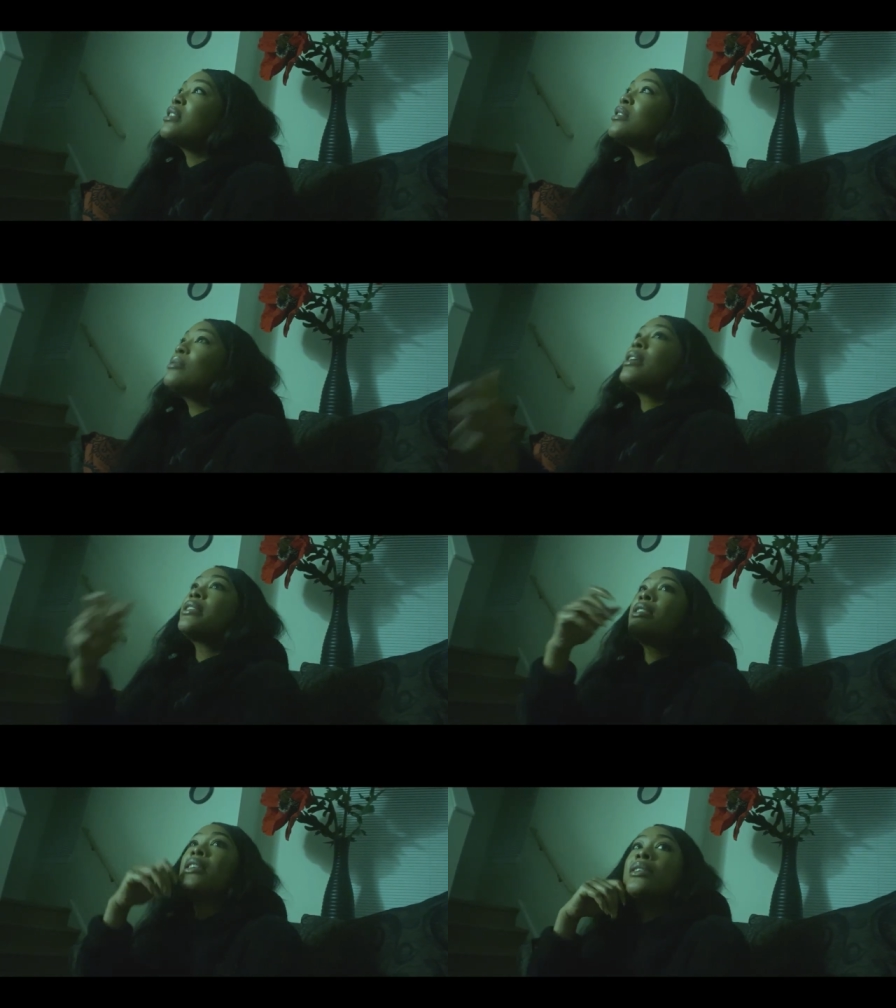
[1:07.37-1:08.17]
you like,
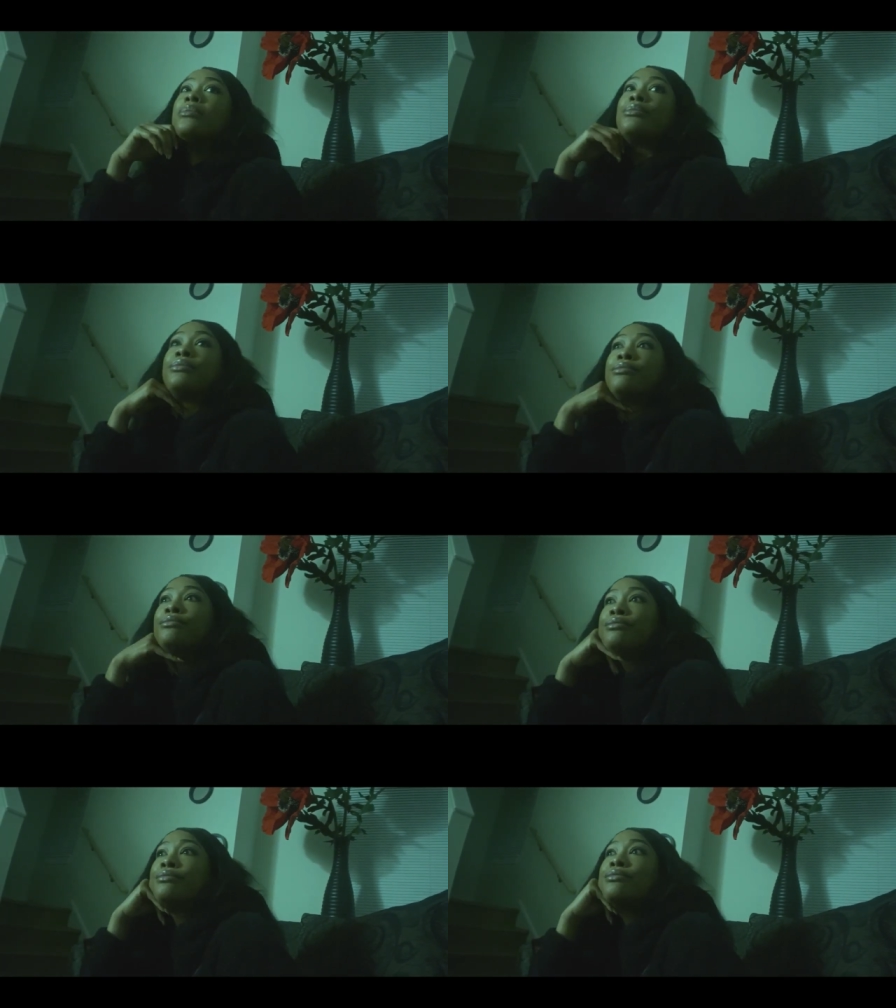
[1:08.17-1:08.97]
damn,
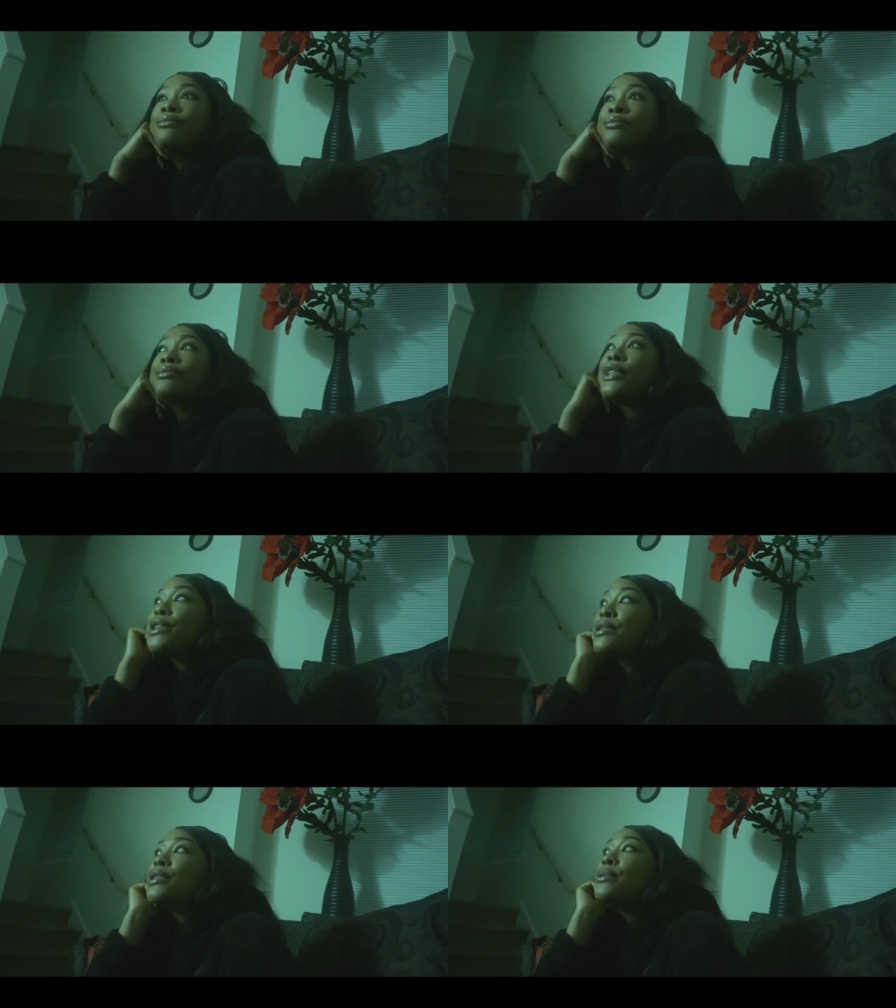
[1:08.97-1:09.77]

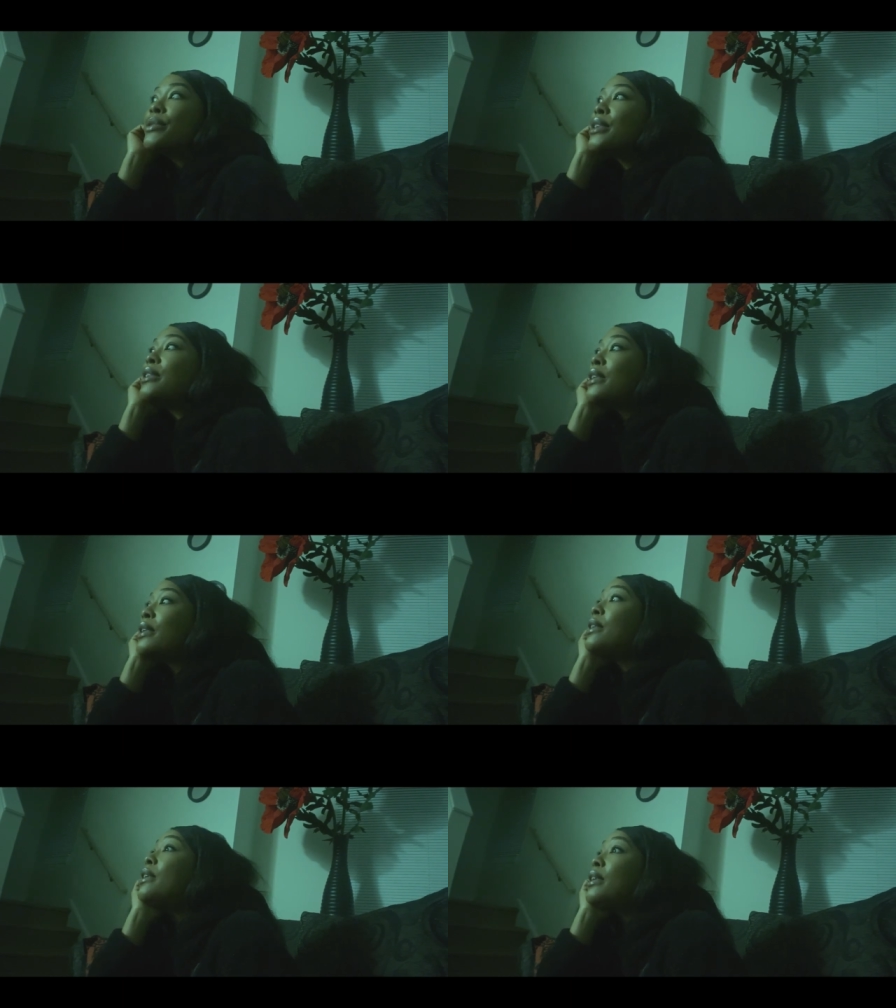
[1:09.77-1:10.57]
this little dick
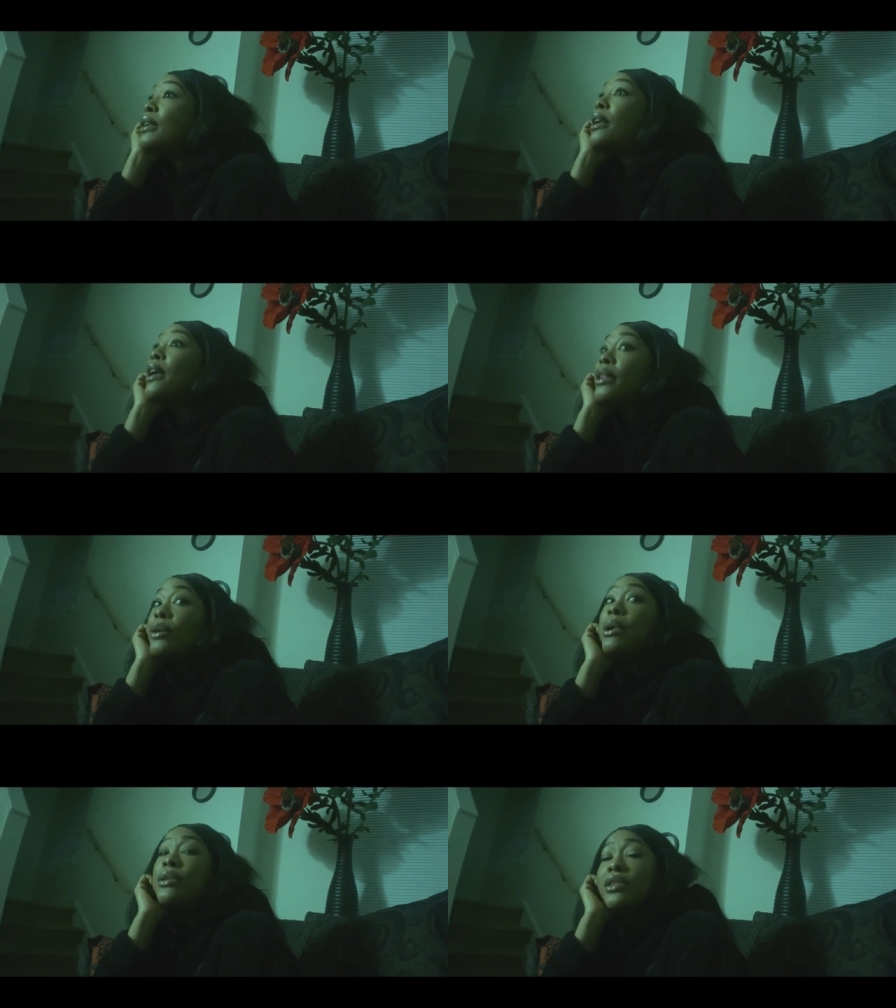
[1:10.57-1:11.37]
nigga, uh,
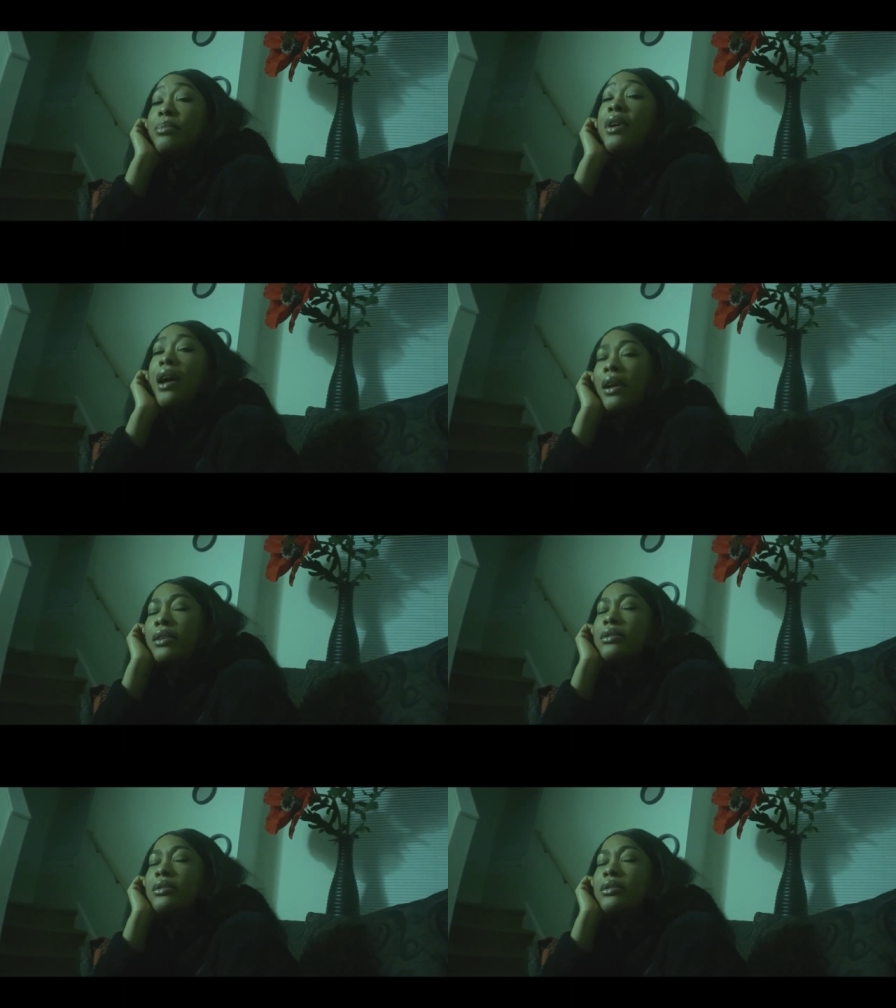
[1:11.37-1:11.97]
lol surprise.